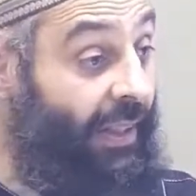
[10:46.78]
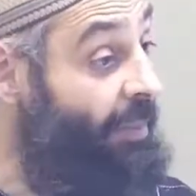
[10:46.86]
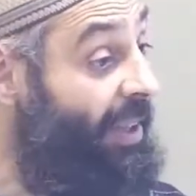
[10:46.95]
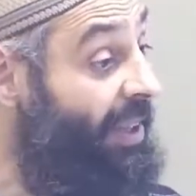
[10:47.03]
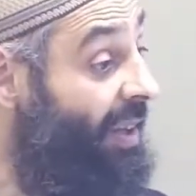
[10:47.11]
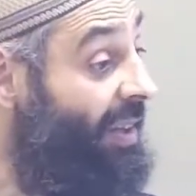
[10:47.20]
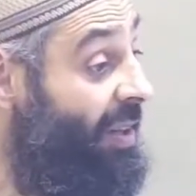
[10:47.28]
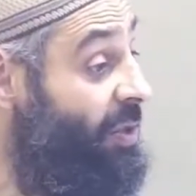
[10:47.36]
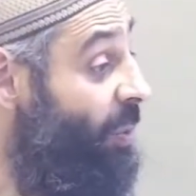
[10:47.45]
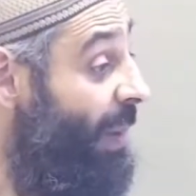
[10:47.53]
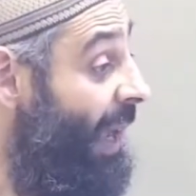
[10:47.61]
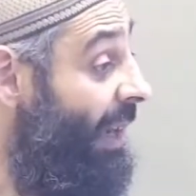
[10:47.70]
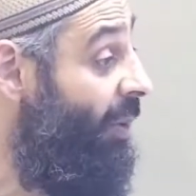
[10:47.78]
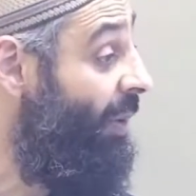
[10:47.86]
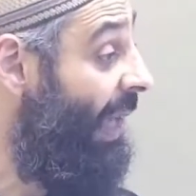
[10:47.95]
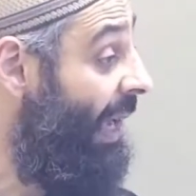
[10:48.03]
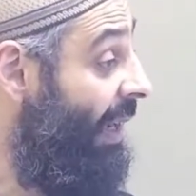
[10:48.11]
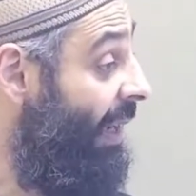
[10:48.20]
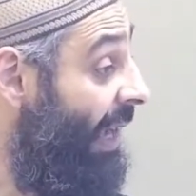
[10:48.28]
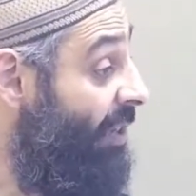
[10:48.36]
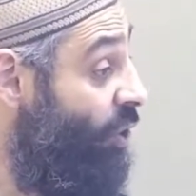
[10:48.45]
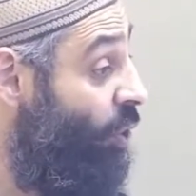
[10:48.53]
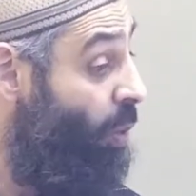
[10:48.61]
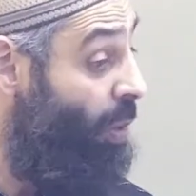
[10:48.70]
that I meet Allah subhanahu wa ta'ala
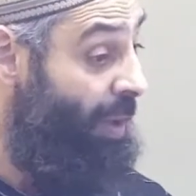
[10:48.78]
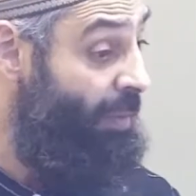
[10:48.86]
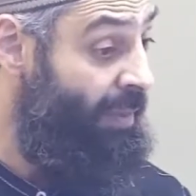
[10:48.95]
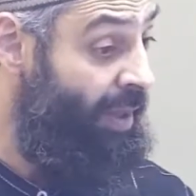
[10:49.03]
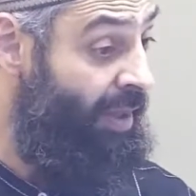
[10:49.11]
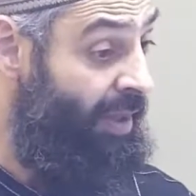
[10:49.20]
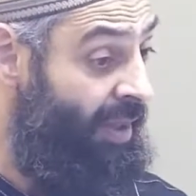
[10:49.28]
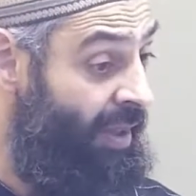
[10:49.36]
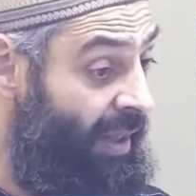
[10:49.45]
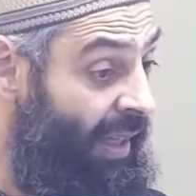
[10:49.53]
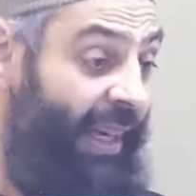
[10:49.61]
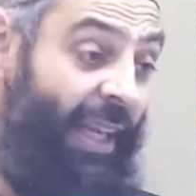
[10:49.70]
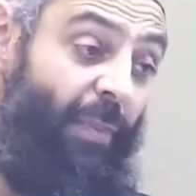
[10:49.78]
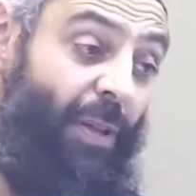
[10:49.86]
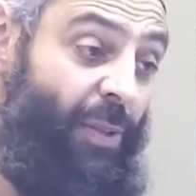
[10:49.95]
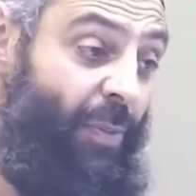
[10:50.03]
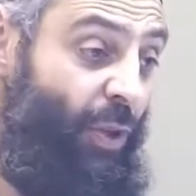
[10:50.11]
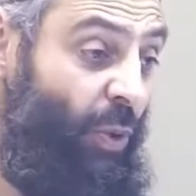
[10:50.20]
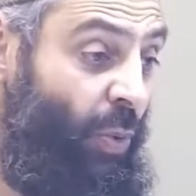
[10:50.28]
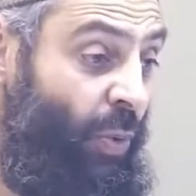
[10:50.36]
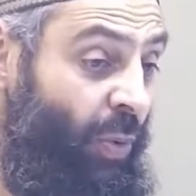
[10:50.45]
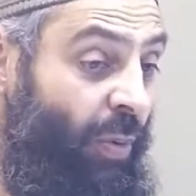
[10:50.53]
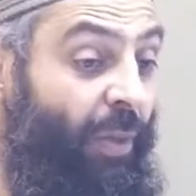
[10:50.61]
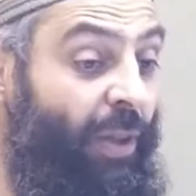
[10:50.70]
and show Him enables me to
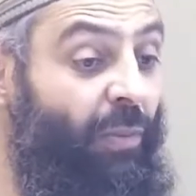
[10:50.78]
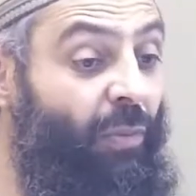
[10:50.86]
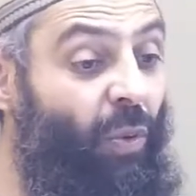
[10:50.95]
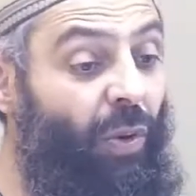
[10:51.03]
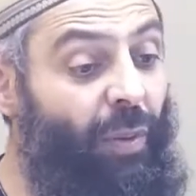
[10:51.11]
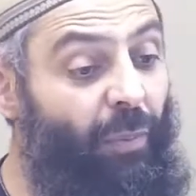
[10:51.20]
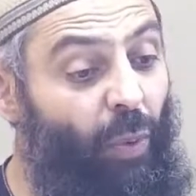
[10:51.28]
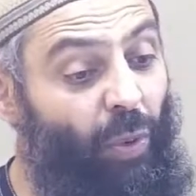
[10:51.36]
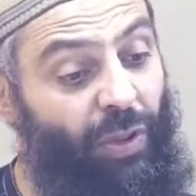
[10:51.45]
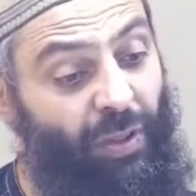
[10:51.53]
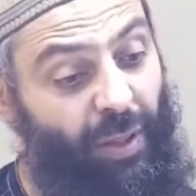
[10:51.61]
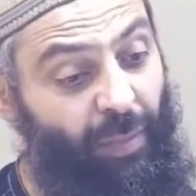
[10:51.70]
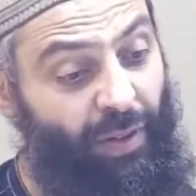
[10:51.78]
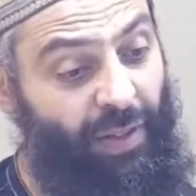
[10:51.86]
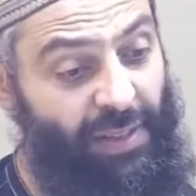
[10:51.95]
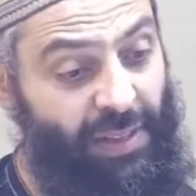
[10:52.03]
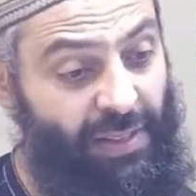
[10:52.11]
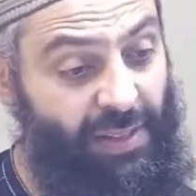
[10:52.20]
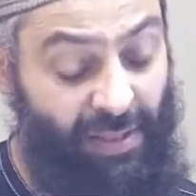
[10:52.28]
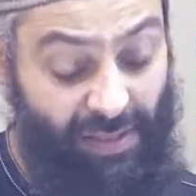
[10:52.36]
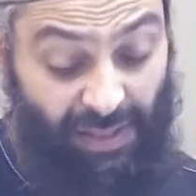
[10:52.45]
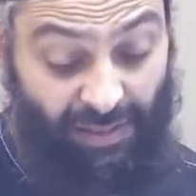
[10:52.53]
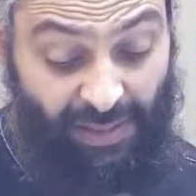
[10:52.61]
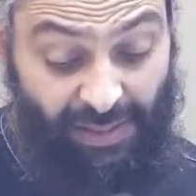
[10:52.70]
do. But more importantly, brothers and
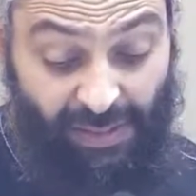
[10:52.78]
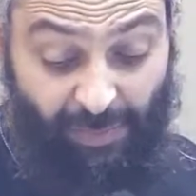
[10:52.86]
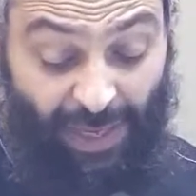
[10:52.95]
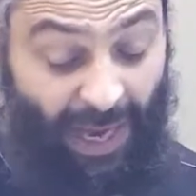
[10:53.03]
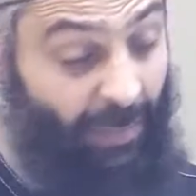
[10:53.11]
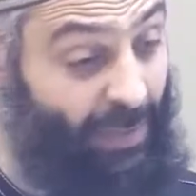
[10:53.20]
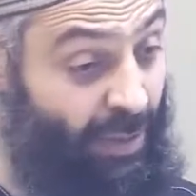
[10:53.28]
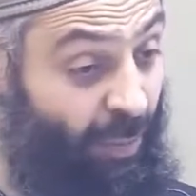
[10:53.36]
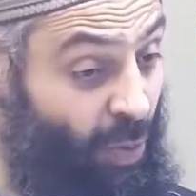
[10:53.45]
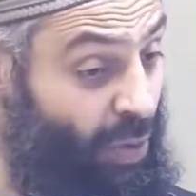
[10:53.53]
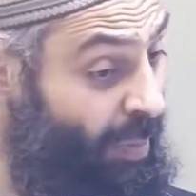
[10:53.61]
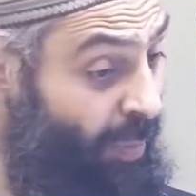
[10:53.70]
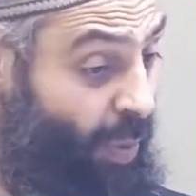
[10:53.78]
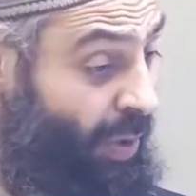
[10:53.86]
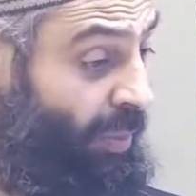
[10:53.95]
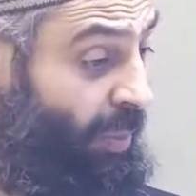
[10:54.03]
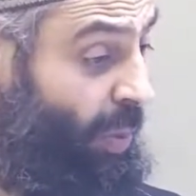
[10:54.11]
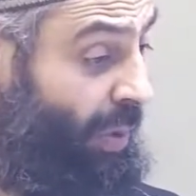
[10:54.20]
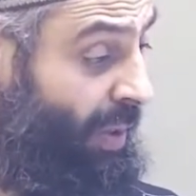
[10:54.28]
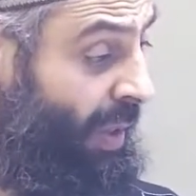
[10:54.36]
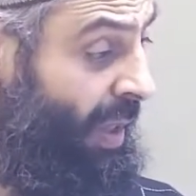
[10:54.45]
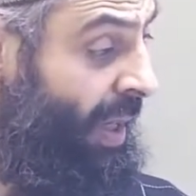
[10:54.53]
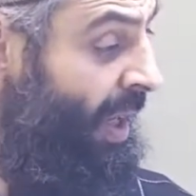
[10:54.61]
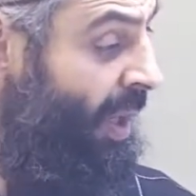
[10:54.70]
sisters, and this is perhaps the most important point,
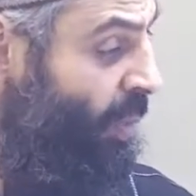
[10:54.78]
